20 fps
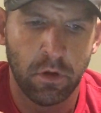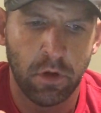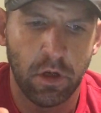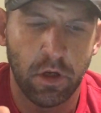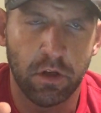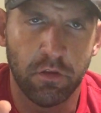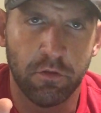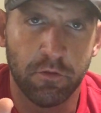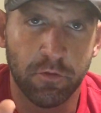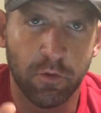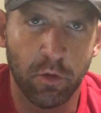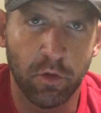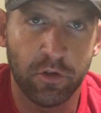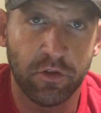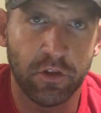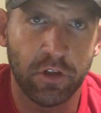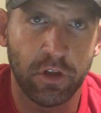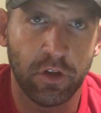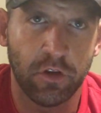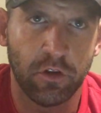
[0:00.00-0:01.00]
And
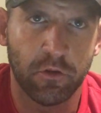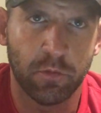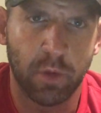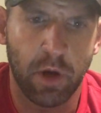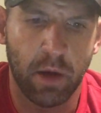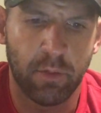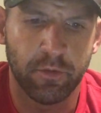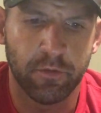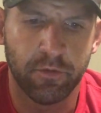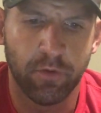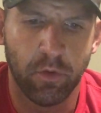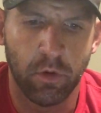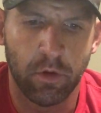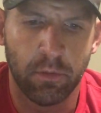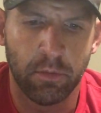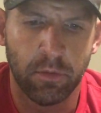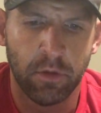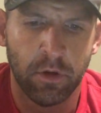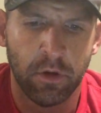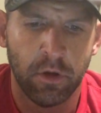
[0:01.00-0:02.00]
force you to use proper form.
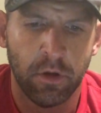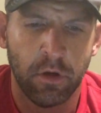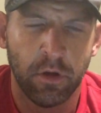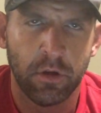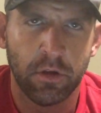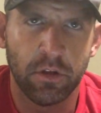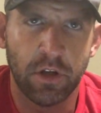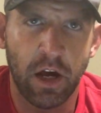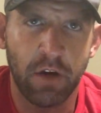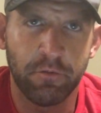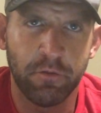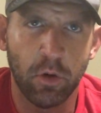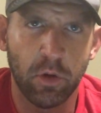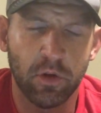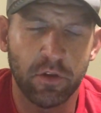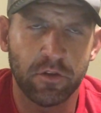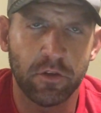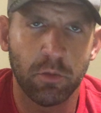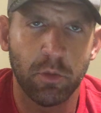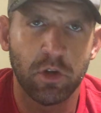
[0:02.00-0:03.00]
Do not
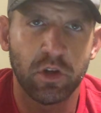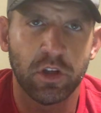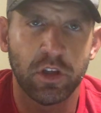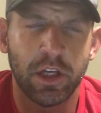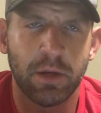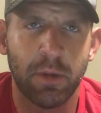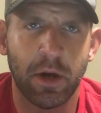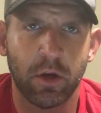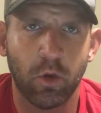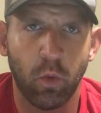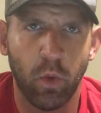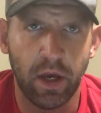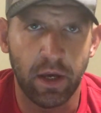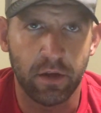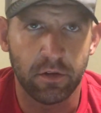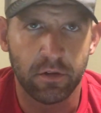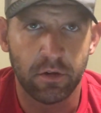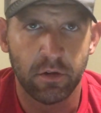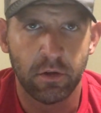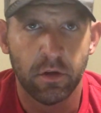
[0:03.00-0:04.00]
focus so much on the amount of
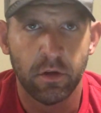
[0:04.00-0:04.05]
weight.